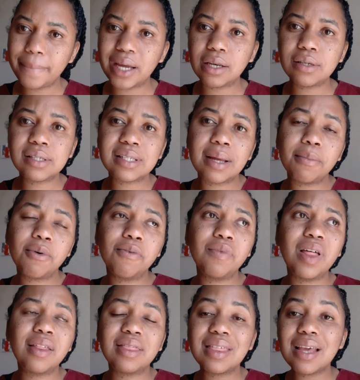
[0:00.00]
But some of
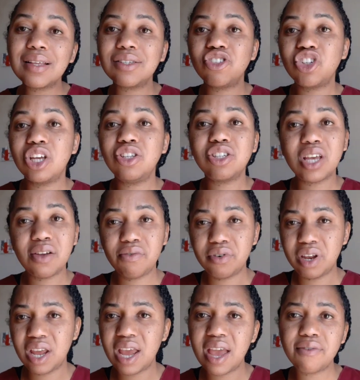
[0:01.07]
uh, things change every
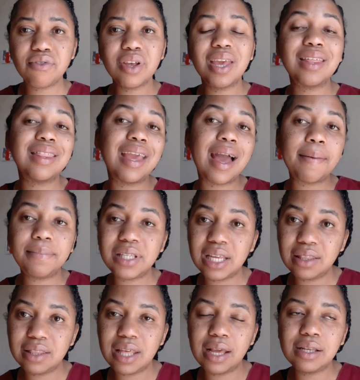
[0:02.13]
year. Every year they
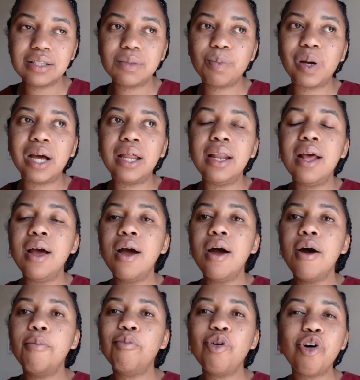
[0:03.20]
update things, but
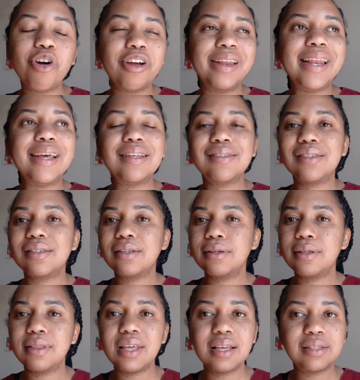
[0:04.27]
more or less
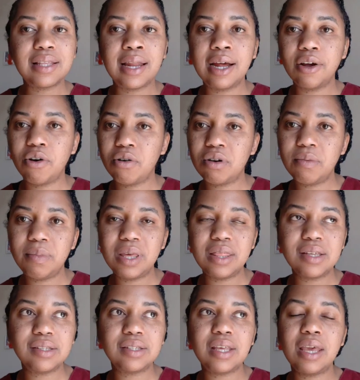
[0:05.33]
things that are gonna be
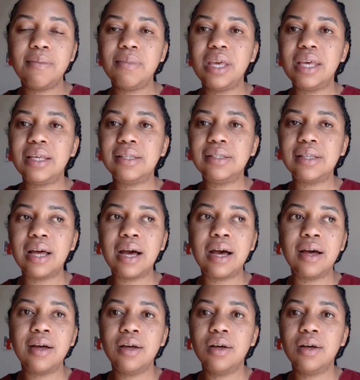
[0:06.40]
the same is uh,